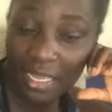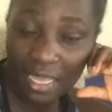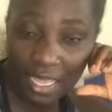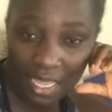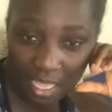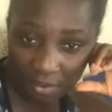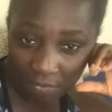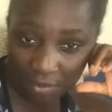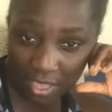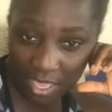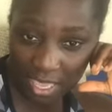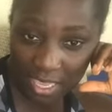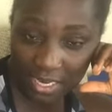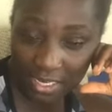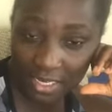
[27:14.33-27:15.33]
If a
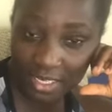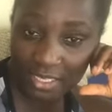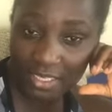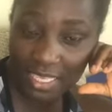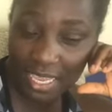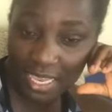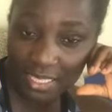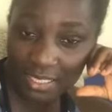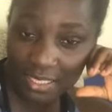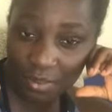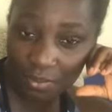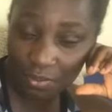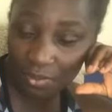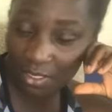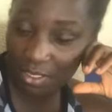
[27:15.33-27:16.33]
kid does 8
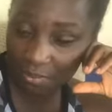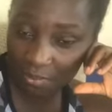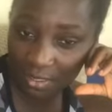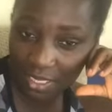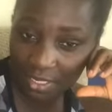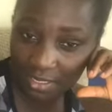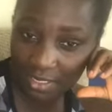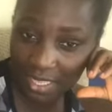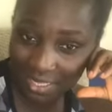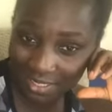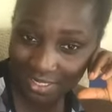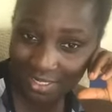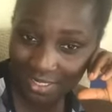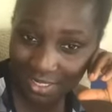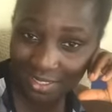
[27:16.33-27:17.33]
subjects, that's
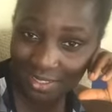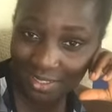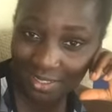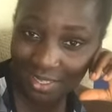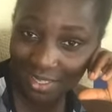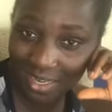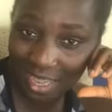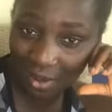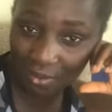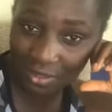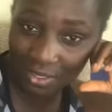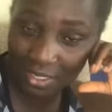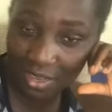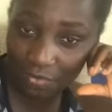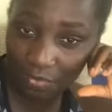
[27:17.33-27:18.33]
16
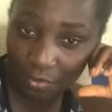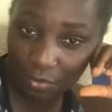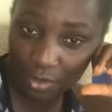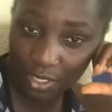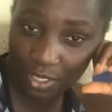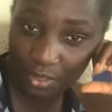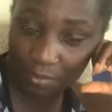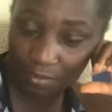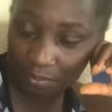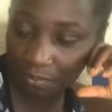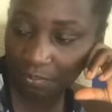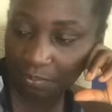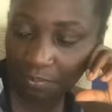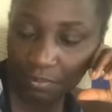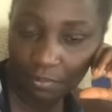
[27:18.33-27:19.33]
hours every week.
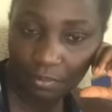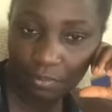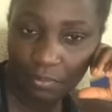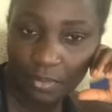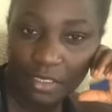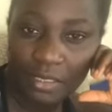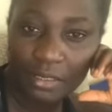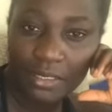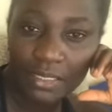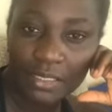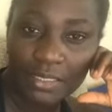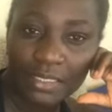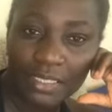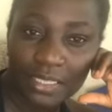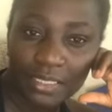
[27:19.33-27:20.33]
You need
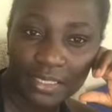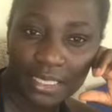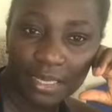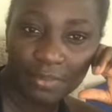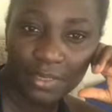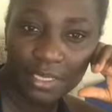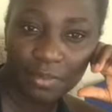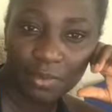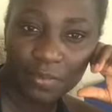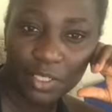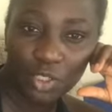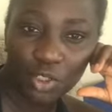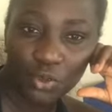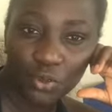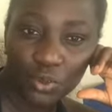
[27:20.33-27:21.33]
to check the timetable,
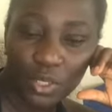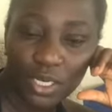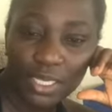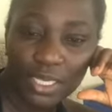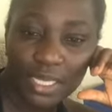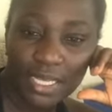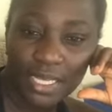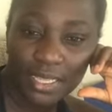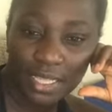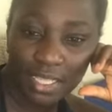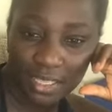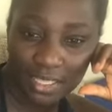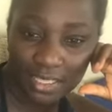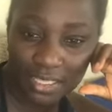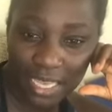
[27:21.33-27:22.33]
make sure
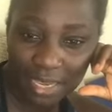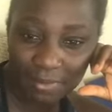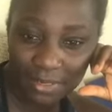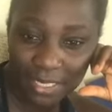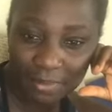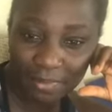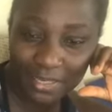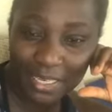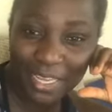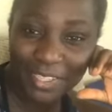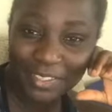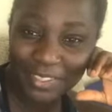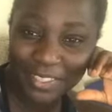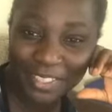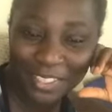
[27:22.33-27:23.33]
that the timetable in
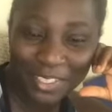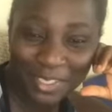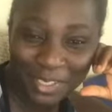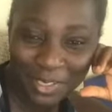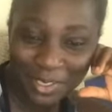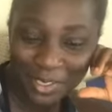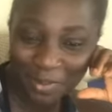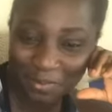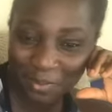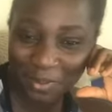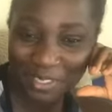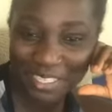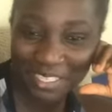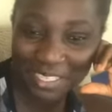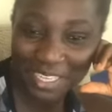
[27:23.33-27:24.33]
Elsie, good
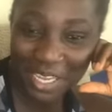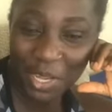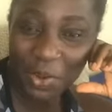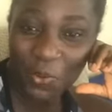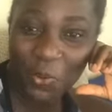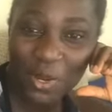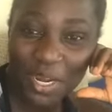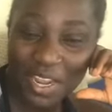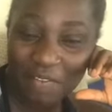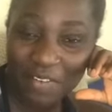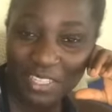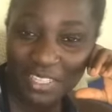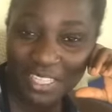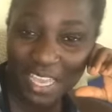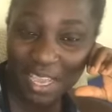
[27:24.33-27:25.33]
morning, whatever
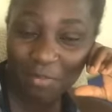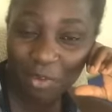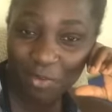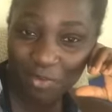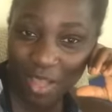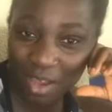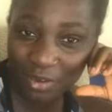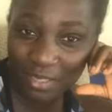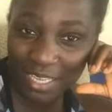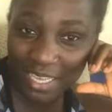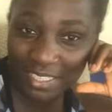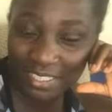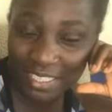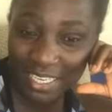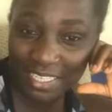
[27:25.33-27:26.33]
time you've
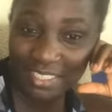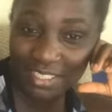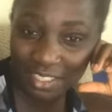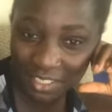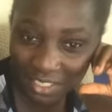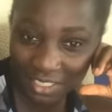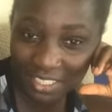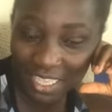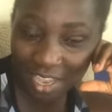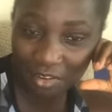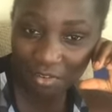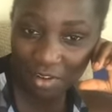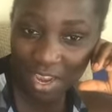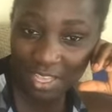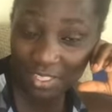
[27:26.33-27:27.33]
allocated does
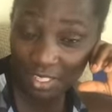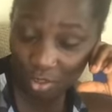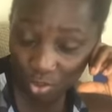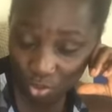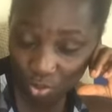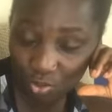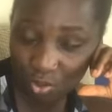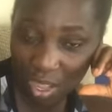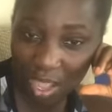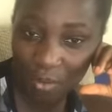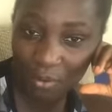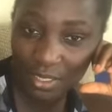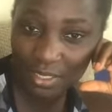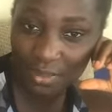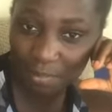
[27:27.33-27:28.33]
address the 2
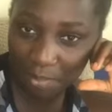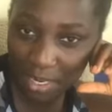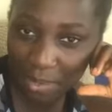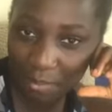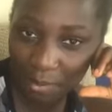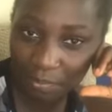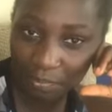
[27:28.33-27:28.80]
hours minimum.